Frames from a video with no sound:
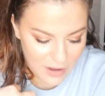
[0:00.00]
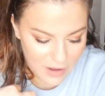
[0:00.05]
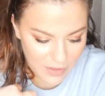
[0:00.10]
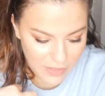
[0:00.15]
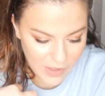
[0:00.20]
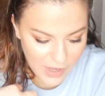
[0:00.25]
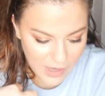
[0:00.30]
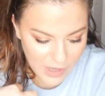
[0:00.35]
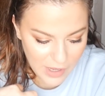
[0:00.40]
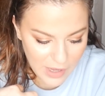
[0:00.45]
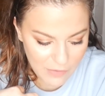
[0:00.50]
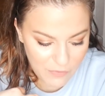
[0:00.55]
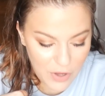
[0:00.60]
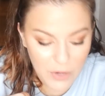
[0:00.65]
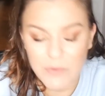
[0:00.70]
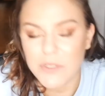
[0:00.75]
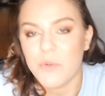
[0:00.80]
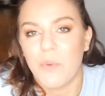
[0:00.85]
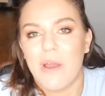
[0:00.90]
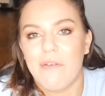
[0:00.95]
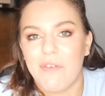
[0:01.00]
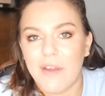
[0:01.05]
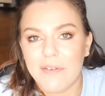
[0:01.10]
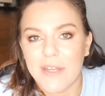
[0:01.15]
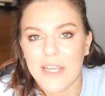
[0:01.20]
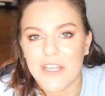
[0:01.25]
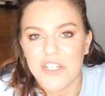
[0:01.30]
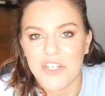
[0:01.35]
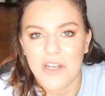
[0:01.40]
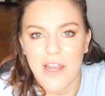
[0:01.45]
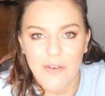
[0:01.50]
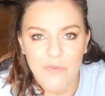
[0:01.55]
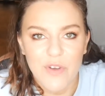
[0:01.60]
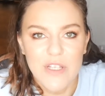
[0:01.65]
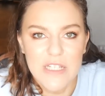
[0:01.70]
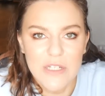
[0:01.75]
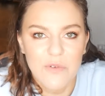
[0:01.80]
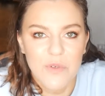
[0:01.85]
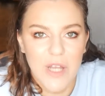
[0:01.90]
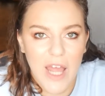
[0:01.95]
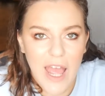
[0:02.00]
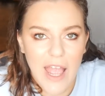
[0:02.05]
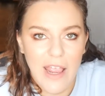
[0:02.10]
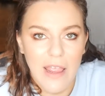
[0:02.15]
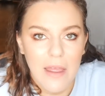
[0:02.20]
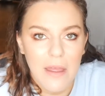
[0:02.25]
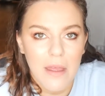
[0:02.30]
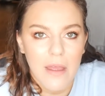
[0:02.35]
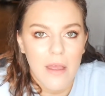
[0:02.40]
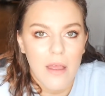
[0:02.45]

I think if I were to wear foundation every single day,